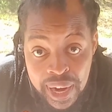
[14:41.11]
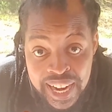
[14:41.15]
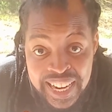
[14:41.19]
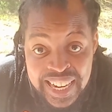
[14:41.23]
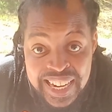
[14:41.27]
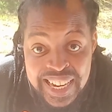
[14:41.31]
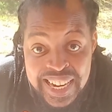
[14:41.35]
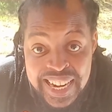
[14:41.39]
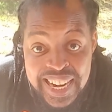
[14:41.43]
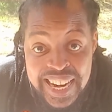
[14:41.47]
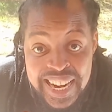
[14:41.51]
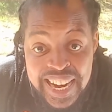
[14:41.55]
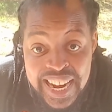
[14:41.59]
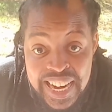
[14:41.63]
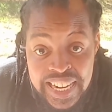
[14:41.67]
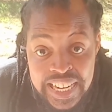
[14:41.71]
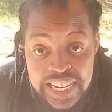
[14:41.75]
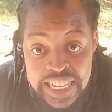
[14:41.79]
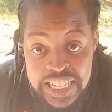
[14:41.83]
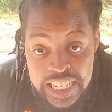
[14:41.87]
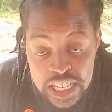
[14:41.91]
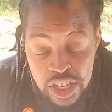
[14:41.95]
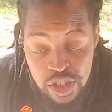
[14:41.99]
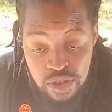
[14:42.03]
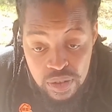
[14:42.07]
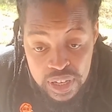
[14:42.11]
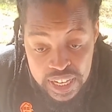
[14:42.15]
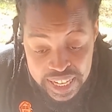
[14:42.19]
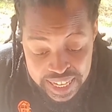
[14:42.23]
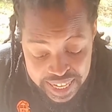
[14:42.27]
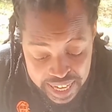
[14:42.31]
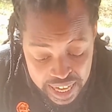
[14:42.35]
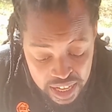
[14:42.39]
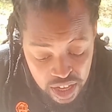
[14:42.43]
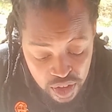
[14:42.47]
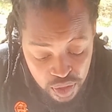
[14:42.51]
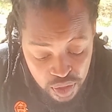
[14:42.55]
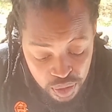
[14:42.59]
I literally
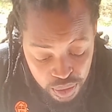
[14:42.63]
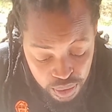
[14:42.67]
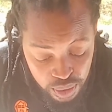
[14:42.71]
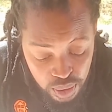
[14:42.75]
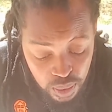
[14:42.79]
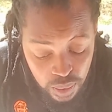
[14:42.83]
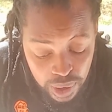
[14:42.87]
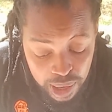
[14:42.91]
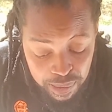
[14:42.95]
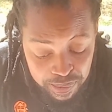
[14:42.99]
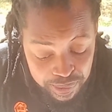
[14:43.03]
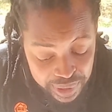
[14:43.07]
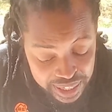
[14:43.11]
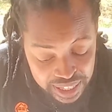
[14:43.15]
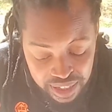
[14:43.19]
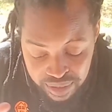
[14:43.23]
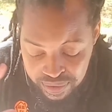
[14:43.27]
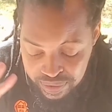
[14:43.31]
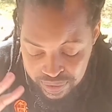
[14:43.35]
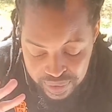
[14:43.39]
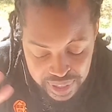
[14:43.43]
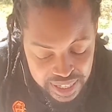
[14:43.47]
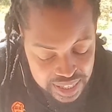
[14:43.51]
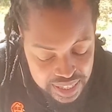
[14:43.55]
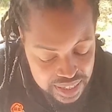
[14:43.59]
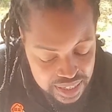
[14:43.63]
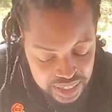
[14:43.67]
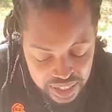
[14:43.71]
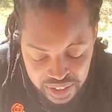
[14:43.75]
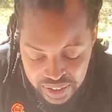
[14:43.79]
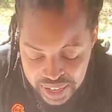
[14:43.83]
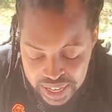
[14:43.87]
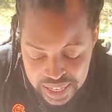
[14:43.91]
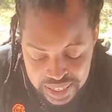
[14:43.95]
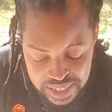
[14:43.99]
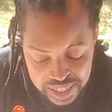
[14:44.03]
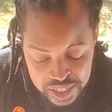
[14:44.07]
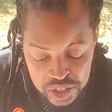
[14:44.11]
nearly threw up, and it's a
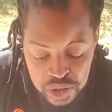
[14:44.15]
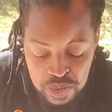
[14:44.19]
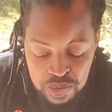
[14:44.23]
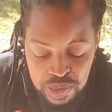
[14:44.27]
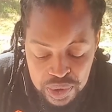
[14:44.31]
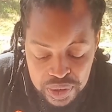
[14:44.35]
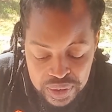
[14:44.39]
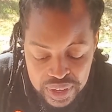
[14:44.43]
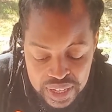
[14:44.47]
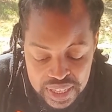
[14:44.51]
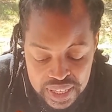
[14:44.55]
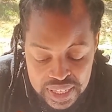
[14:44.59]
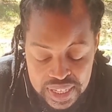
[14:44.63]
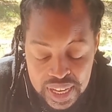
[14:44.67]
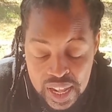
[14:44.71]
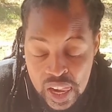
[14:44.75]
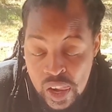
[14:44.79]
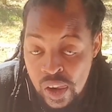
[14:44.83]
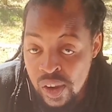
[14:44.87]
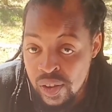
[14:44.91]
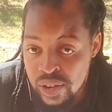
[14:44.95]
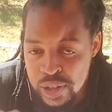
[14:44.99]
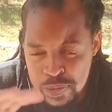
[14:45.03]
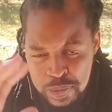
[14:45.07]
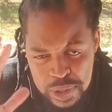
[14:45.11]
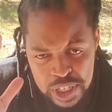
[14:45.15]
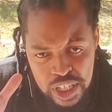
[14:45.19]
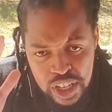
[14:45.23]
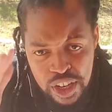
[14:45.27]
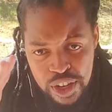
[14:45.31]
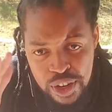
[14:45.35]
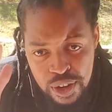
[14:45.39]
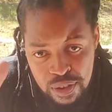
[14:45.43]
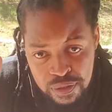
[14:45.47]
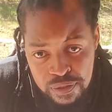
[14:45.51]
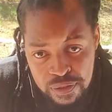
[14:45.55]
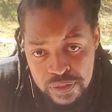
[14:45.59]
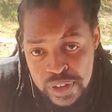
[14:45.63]
crazy experience, especially
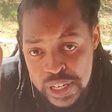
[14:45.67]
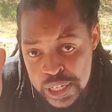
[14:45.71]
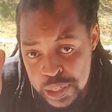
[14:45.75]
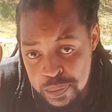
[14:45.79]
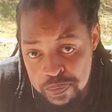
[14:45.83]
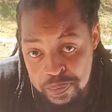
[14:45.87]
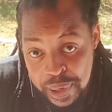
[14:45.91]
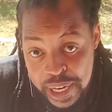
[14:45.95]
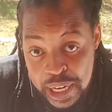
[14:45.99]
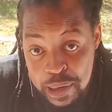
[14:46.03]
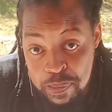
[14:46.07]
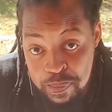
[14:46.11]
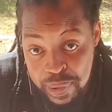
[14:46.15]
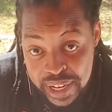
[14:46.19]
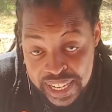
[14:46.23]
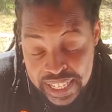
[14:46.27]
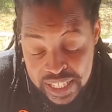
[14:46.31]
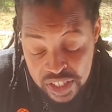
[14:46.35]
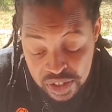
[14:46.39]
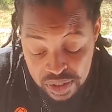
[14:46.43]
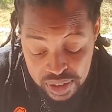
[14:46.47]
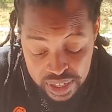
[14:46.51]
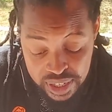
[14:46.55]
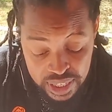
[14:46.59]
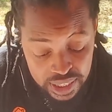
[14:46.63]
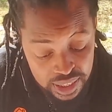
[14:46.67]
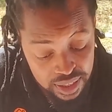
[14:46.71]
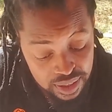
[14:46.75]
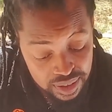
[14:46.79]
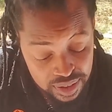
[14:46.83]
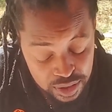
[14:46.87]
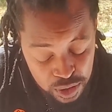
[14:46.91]
your first big trade.